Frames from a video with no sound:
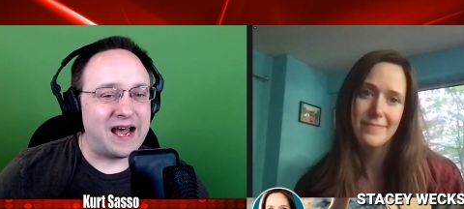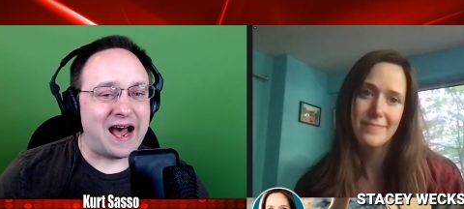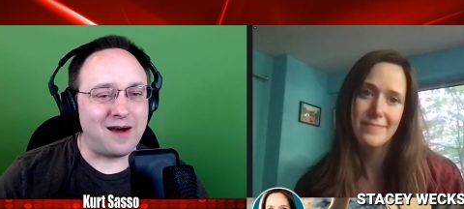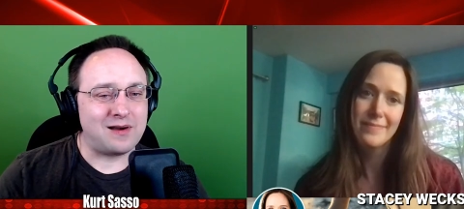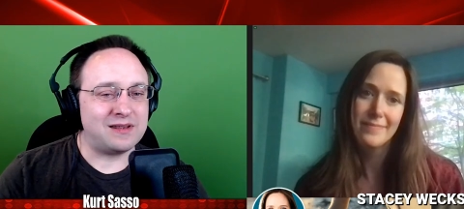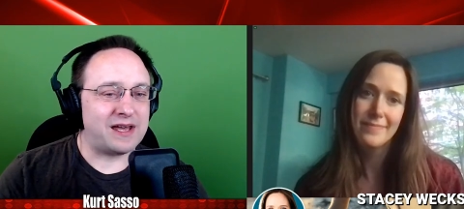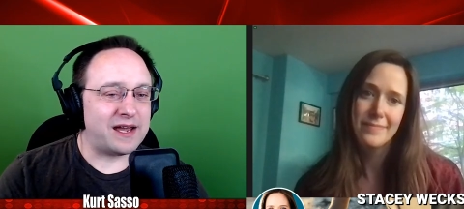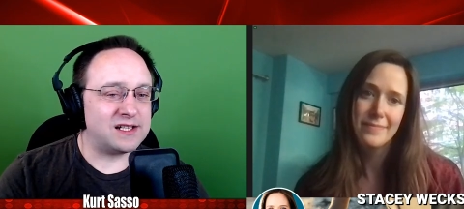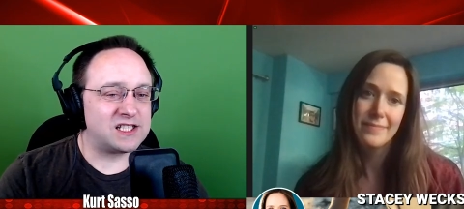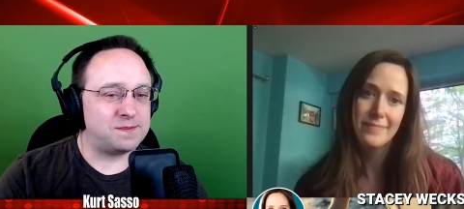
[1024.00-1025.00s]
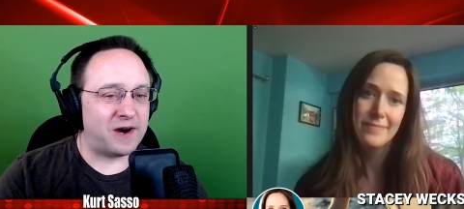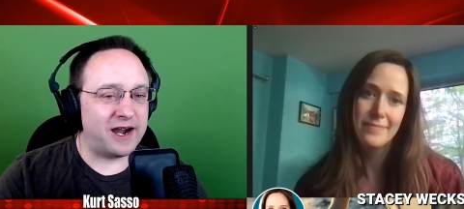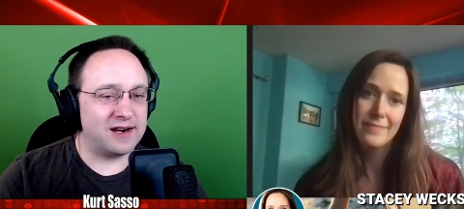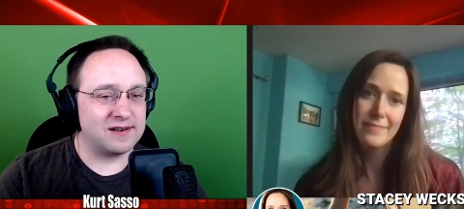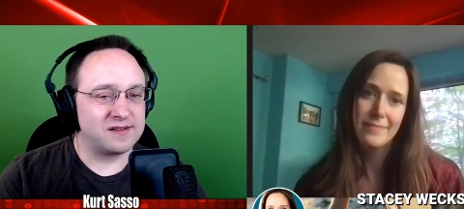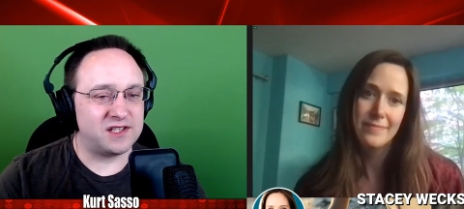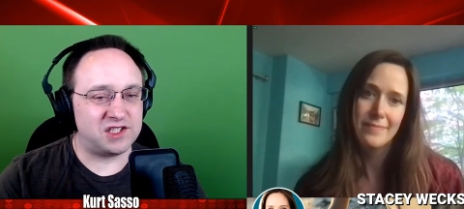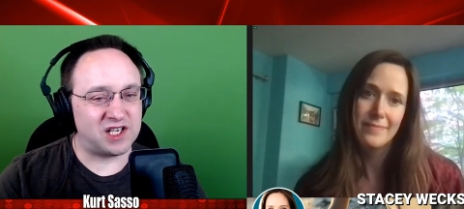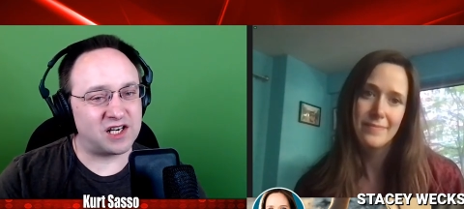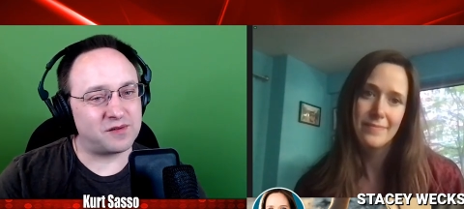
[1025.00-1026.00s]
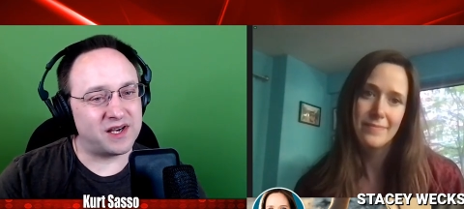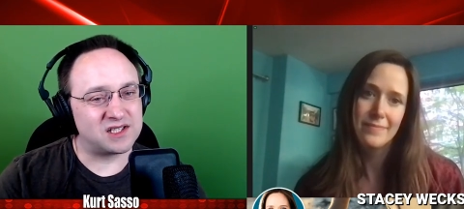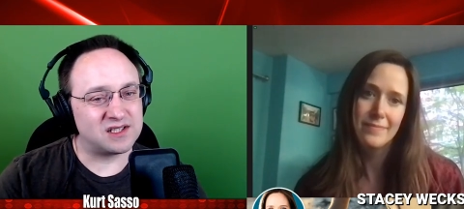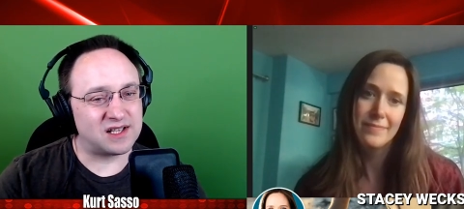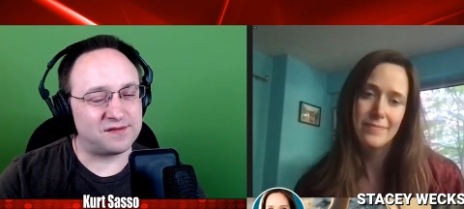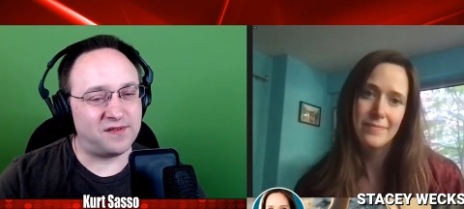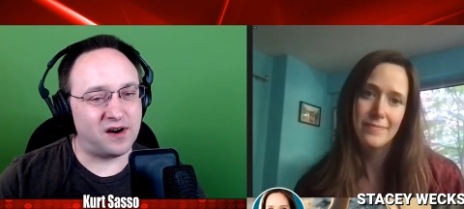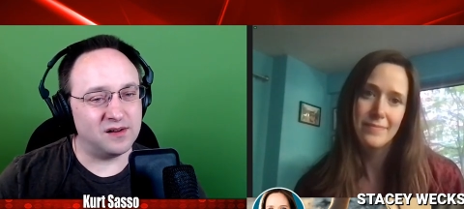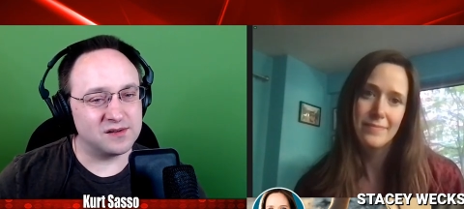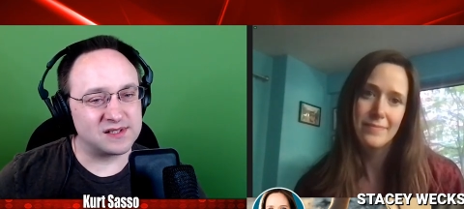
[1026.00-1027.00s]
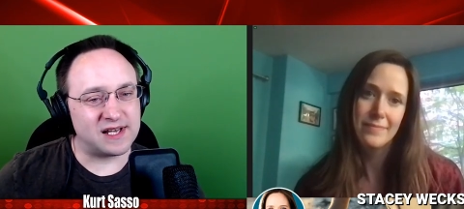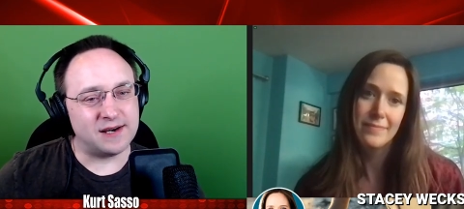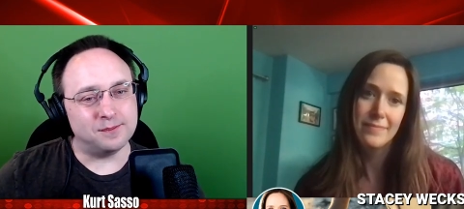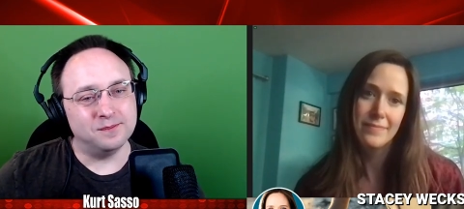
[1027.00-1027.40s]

Speaker 1: how can they inspire the generation that follows them